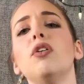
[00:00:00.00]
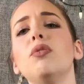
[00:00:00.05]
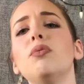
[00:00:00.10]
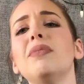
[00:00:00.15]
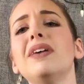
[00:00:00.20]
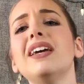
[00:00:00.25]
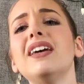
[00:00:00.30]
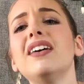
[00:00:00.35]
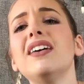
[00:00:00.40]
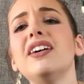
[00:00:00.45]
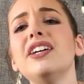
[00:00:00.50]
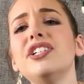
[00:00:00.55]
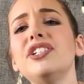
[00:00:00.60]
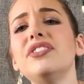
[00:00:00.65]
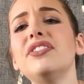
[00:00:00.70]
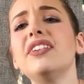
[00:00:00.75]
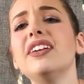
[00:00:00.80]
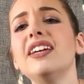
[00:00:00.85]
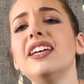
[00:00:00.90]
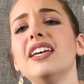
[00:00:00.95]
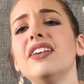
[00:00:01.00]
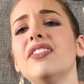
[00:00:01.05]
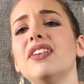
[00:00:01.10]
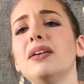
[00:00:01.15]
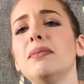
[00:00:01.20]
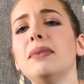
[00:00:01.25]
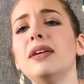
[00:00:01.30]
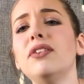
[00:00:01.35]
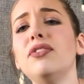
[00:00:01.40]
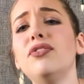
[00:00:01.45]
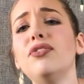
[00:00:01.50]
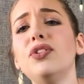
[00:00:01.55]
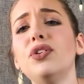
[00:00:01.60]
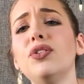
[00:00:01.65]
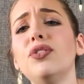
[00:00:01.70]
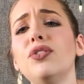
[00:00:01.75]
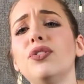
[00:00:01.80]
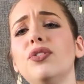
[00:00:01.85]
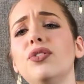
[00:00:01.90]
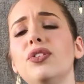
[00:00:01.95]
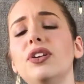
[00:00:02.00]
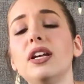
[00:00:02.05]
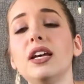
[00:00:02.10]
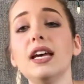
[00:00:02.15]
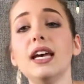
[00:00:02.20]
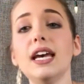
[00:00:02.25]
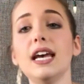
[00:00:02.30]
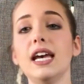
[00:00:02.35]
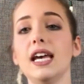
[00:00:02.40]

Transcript: oh my gosh, you're not giving me food.